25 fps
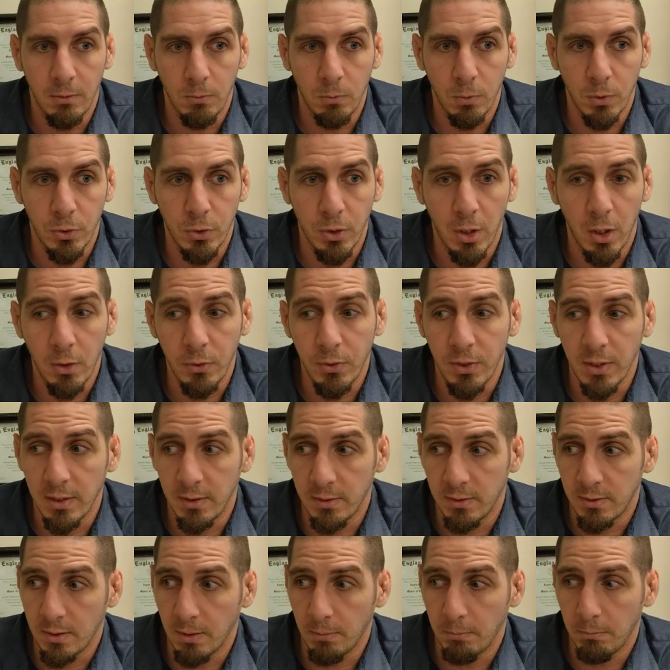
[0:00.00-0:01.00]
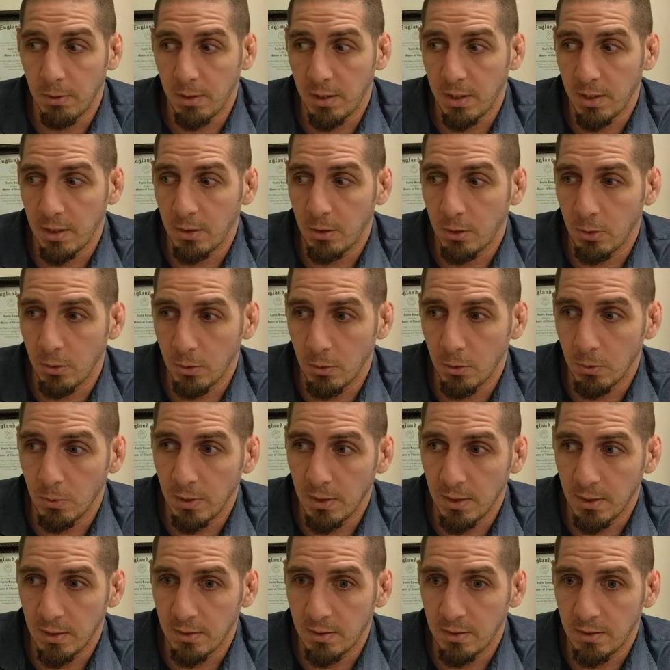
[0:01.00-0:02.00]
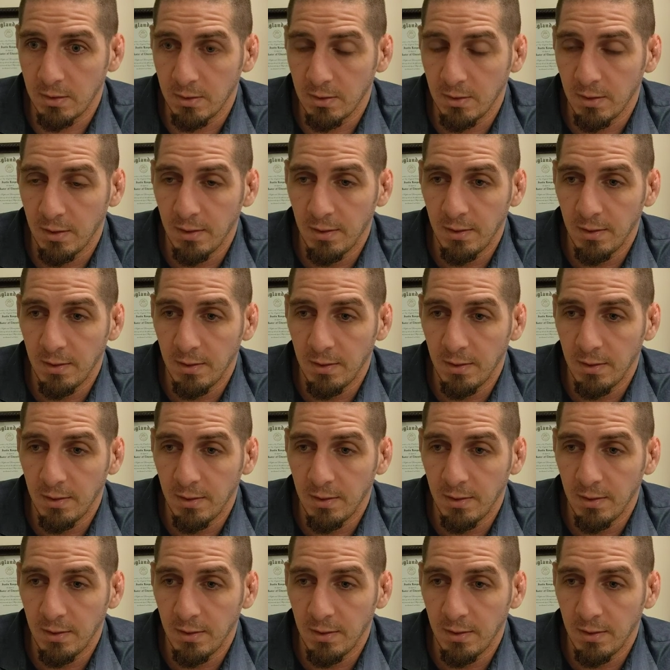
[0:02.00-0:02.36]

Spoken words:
result in somebody who is